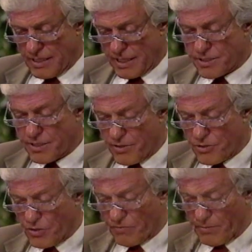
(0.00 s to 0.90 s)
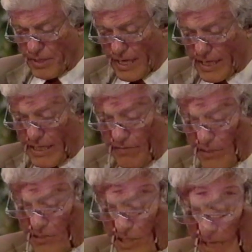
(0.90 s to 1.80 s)
It slithers over me like an
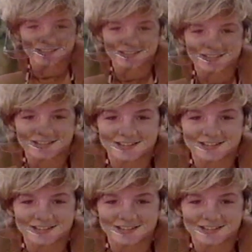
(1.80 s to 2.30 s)
evil snake.